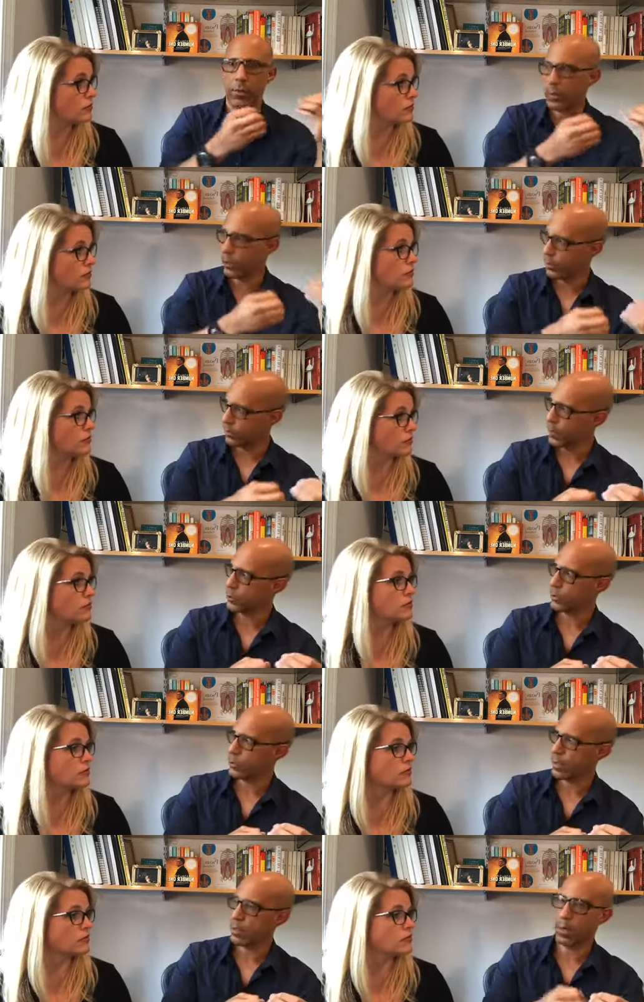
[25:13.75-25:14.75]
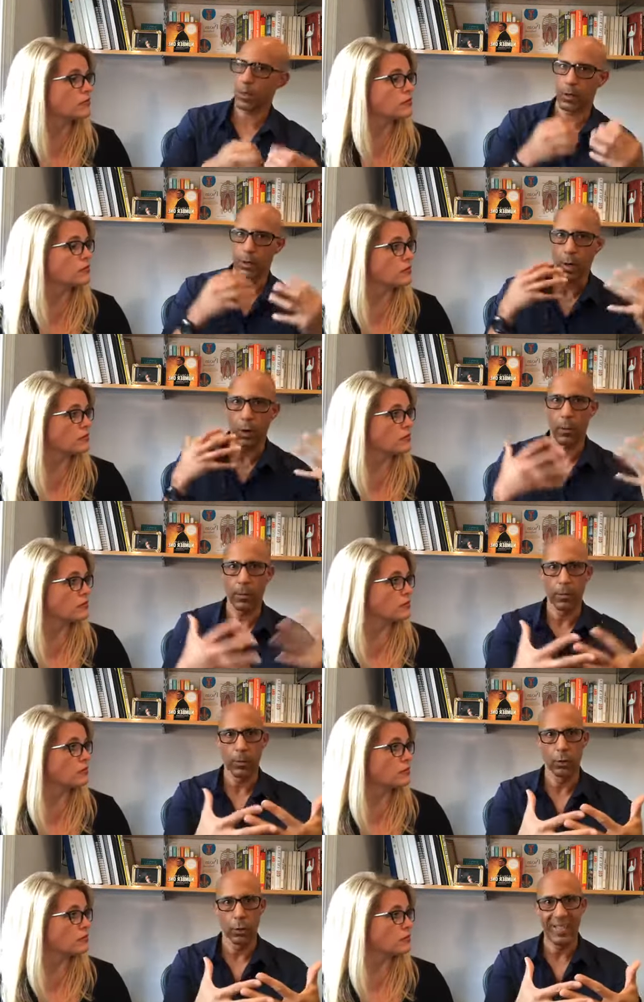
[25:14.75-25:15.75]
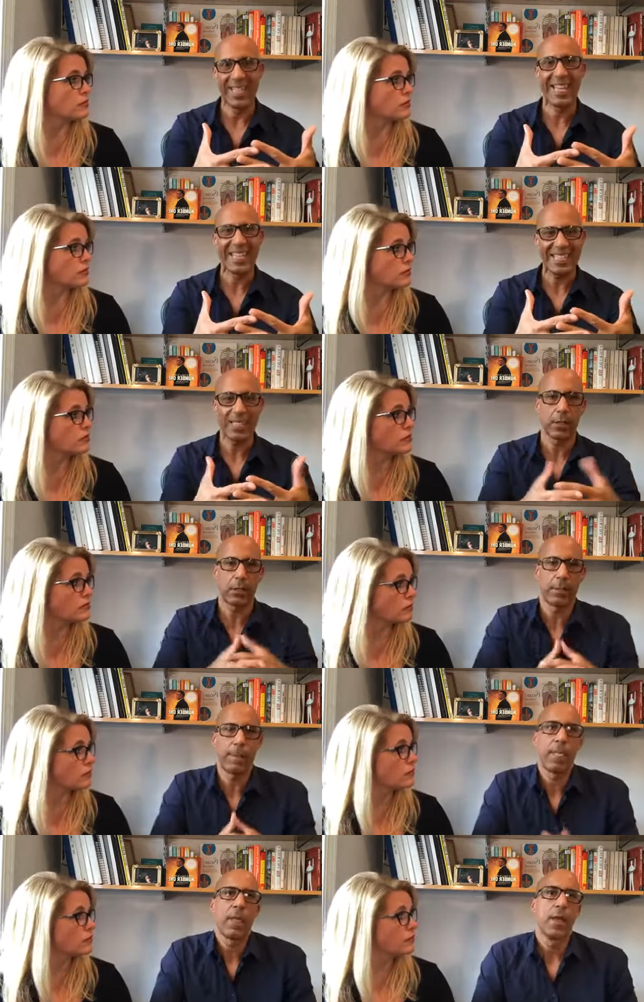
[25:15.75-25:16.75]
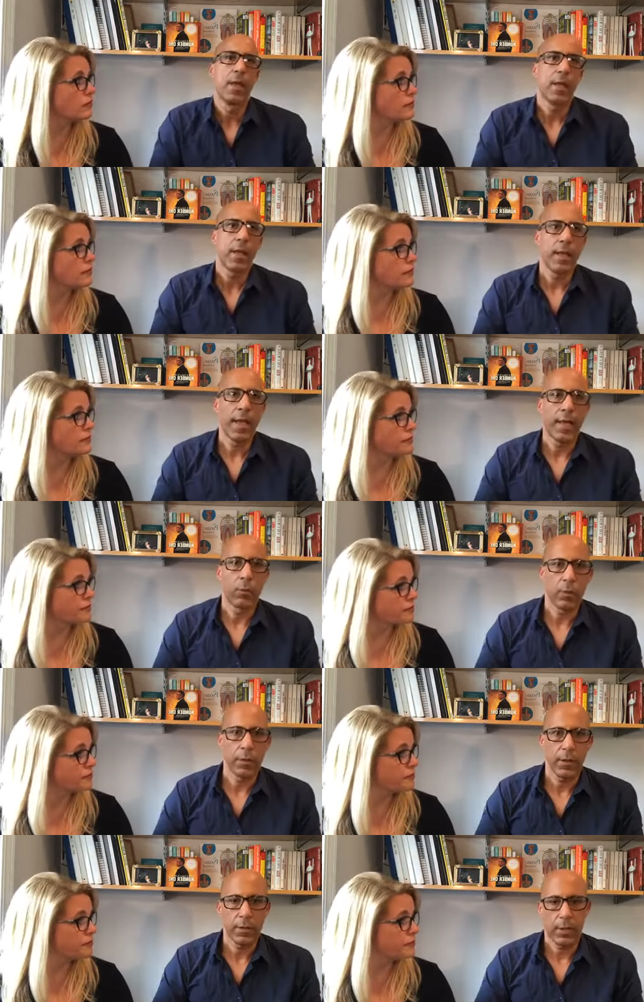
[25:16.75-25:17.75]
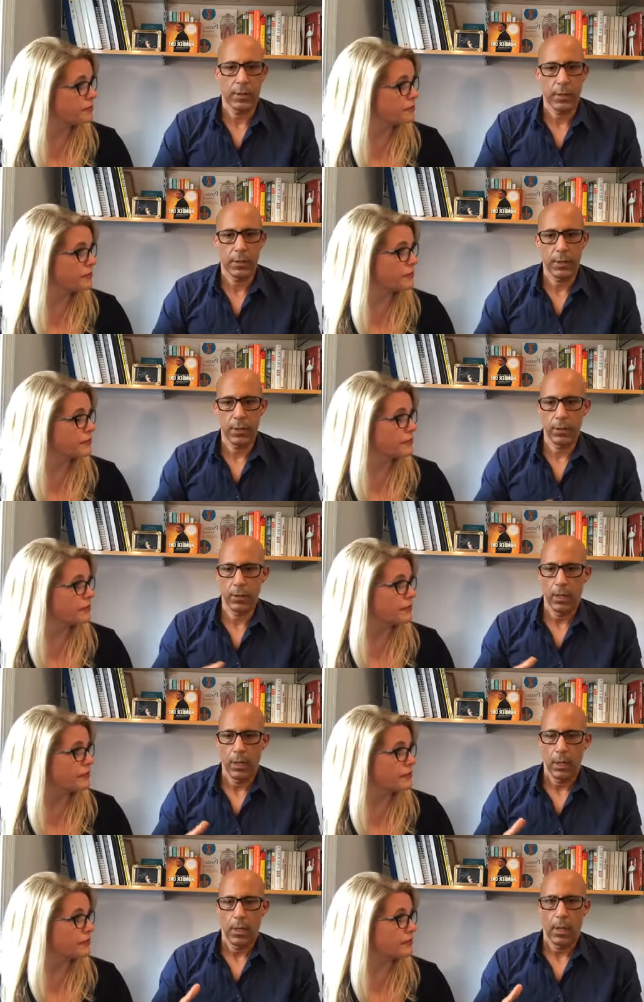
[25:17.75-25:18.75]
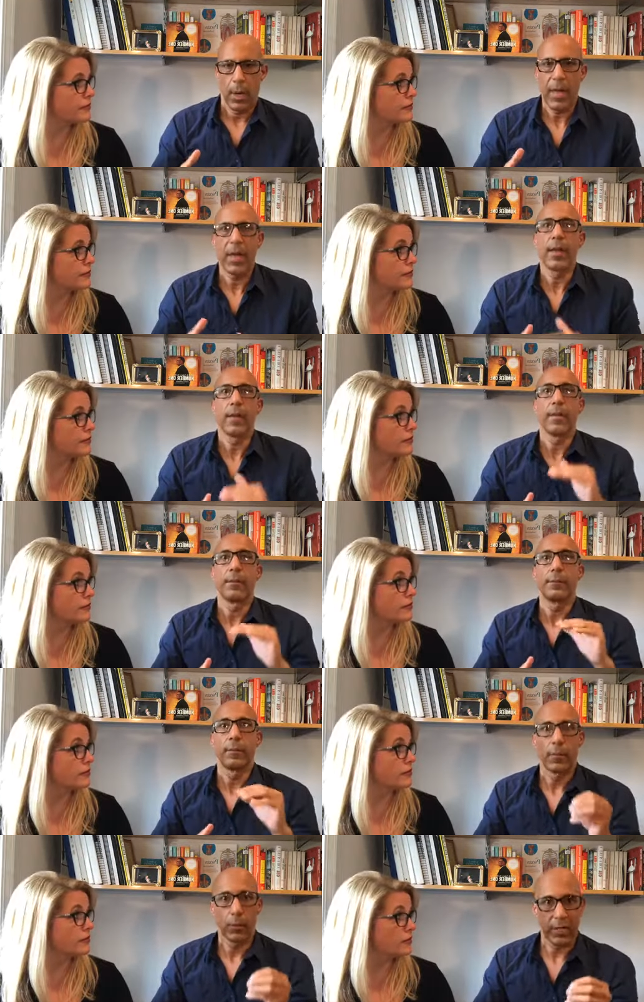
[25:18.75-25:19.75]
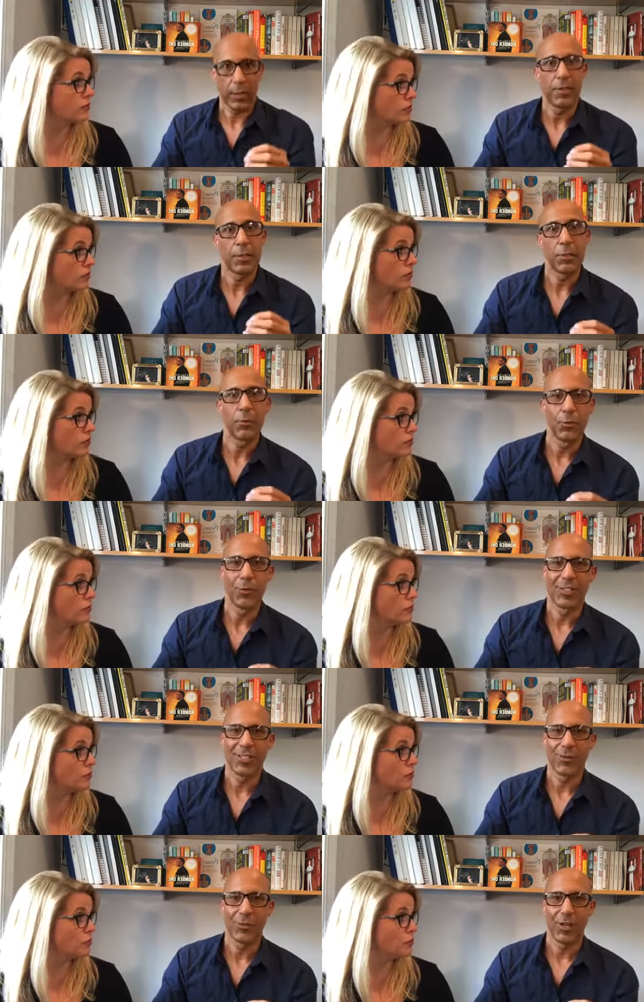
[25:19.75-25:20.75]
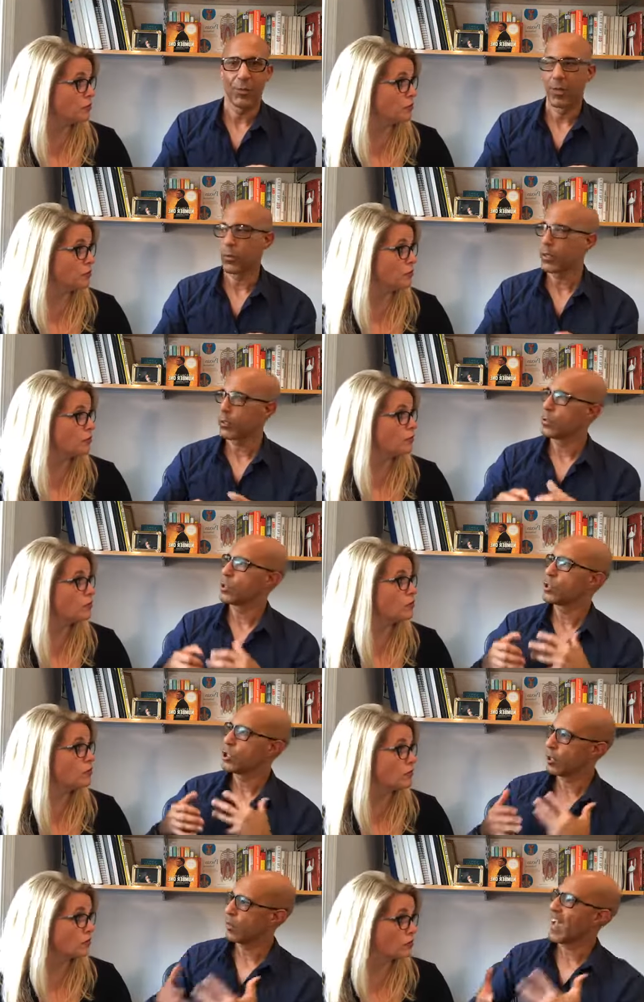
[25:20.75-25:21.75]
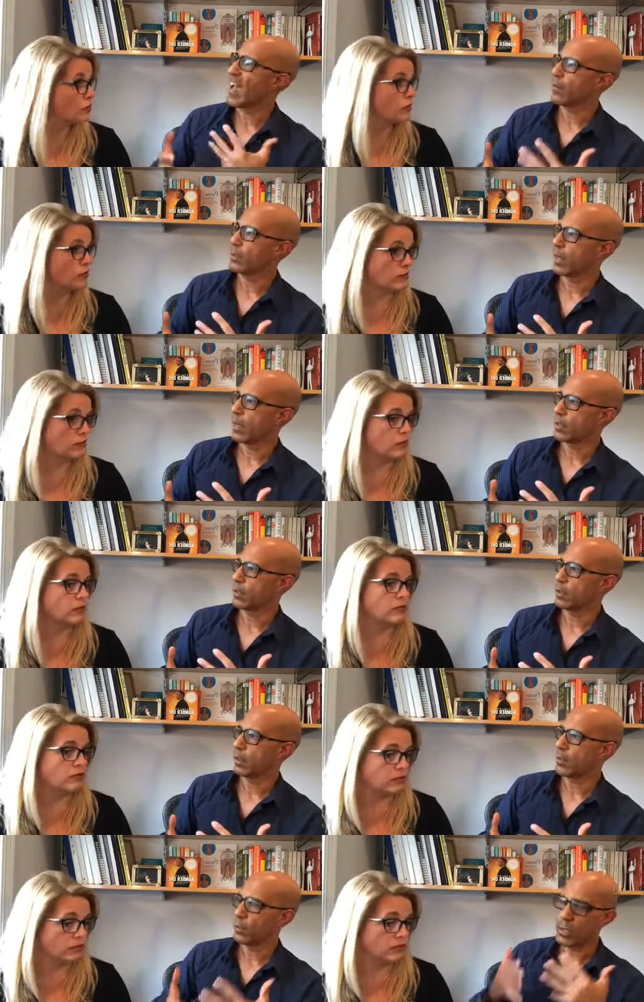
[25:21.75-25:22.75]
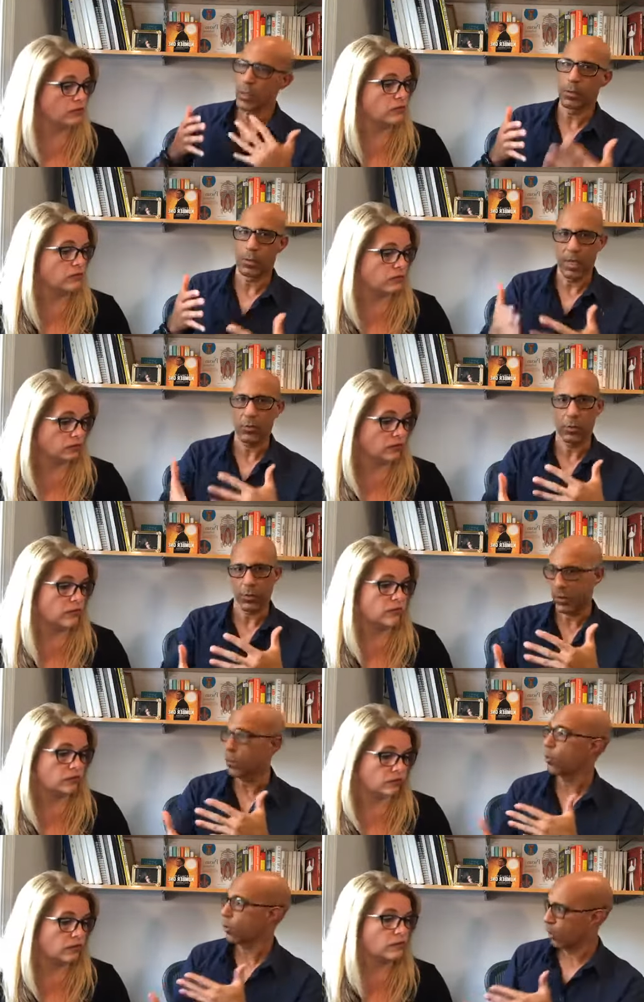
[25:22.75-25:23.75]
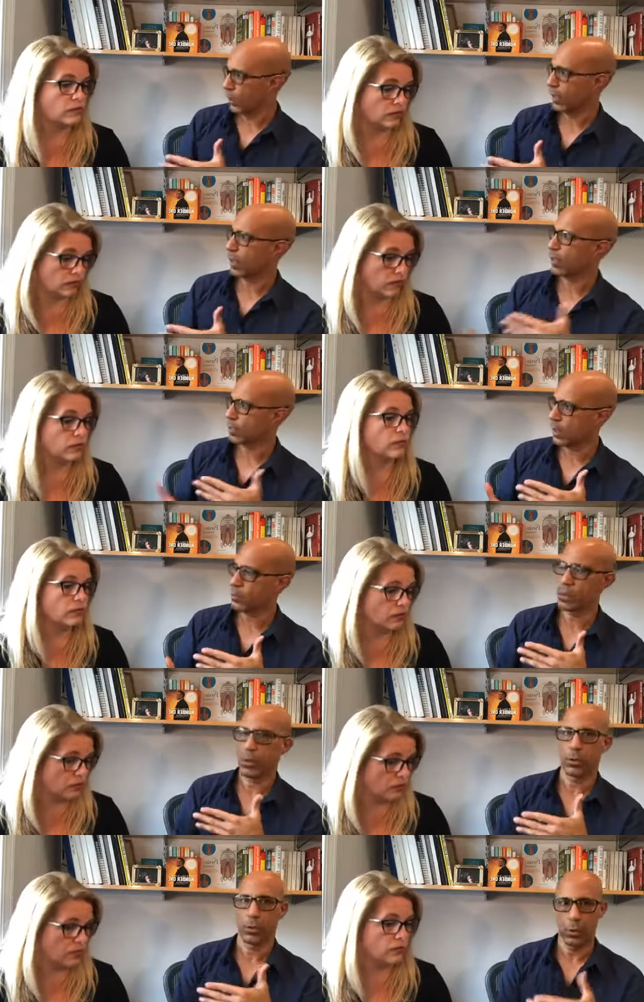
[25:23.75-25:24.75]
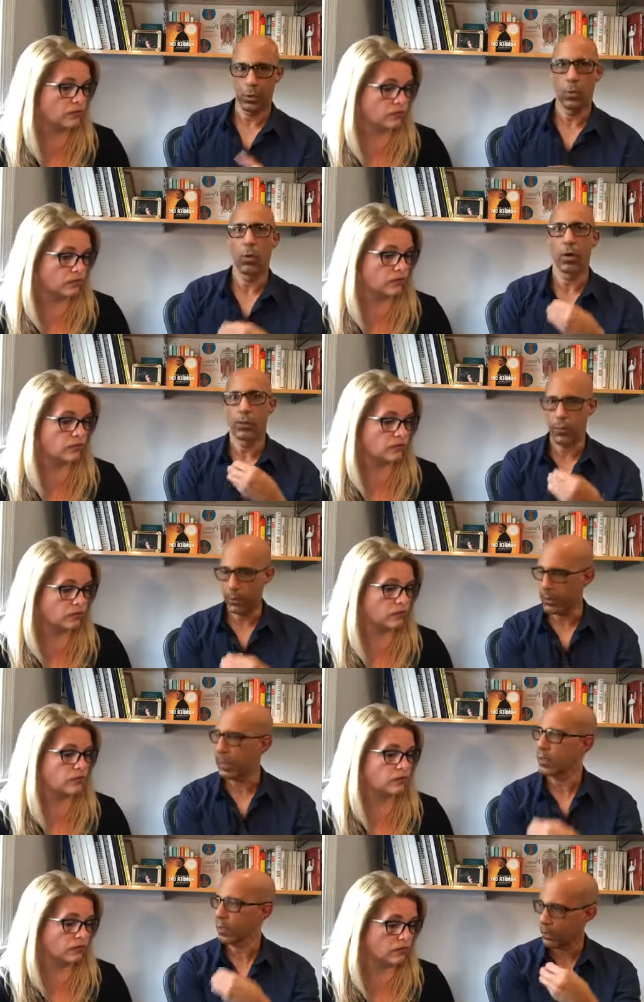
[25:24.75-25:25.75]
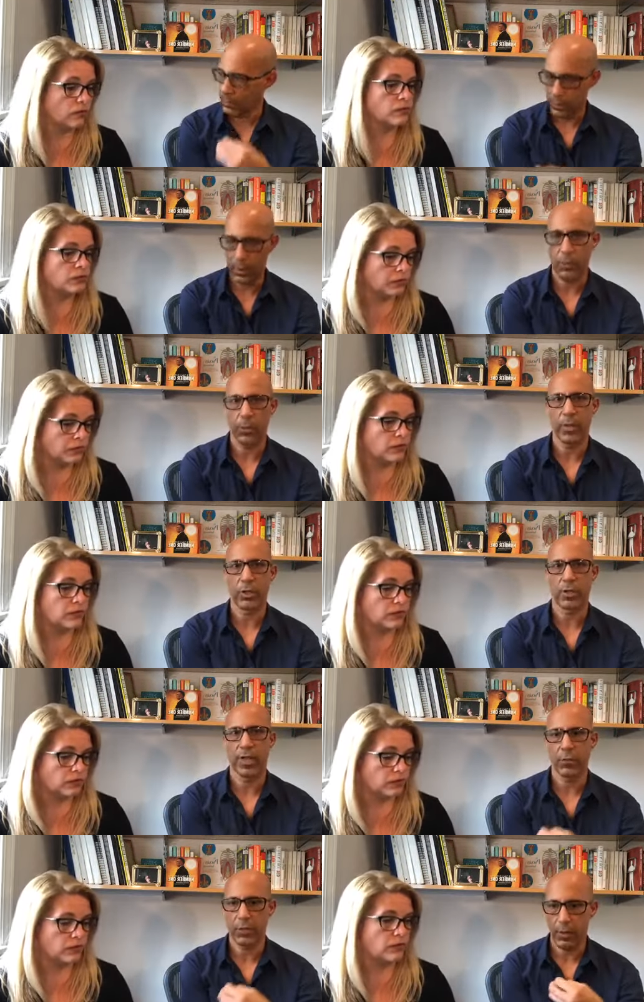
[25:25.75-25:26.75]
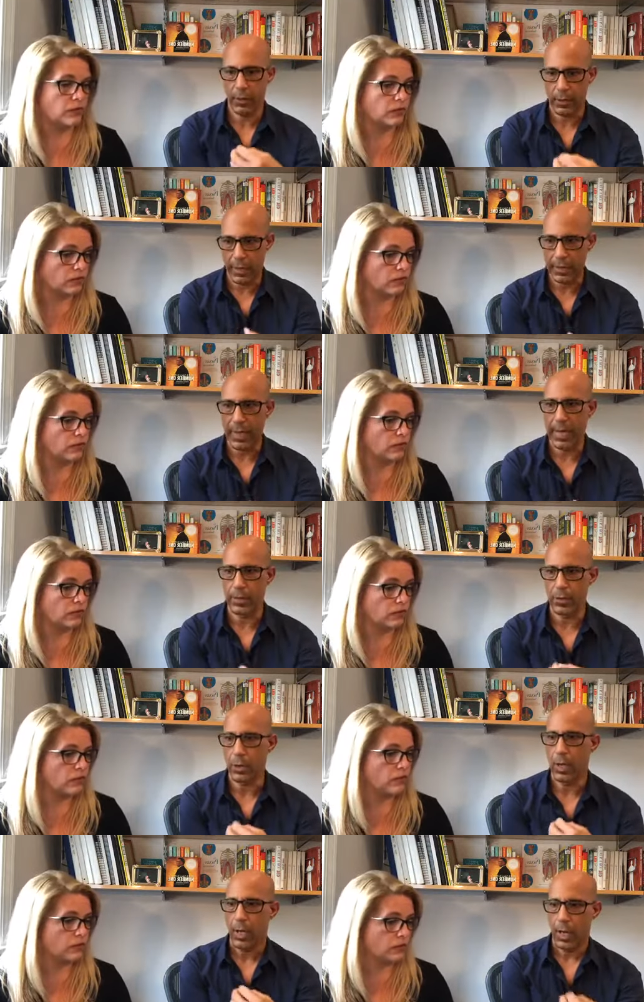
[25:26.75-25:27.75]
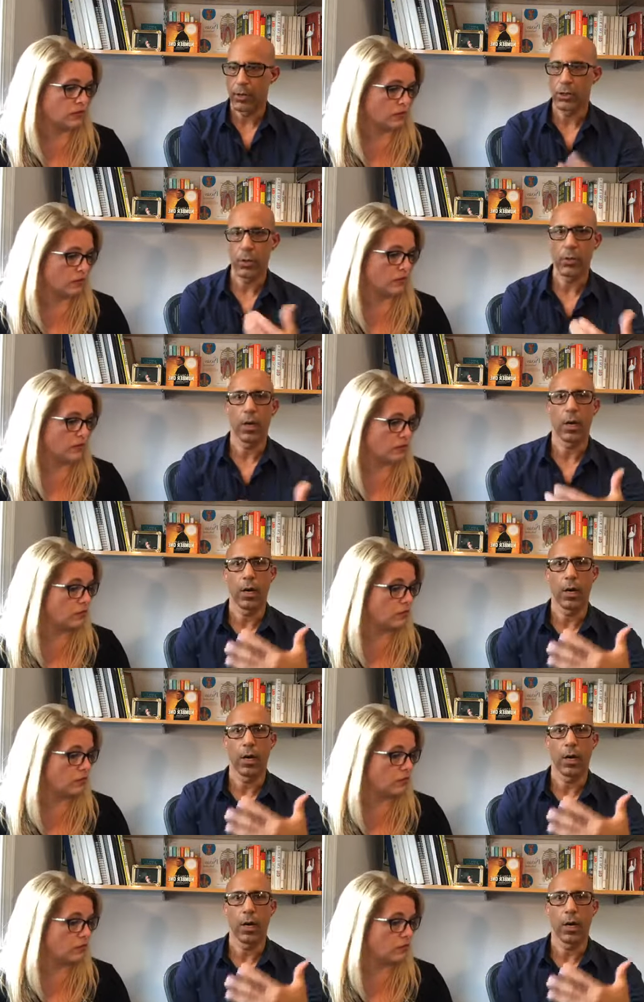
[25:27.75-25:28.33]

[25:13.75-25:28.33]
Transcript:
Speaker 1: medical professionals that are learning his system. And one of the things I said is, I'm not recommending you do this as well, but we do zero advertising. And we need, and that's one thing we're working on ourselves is to do more in getting our information out there and doing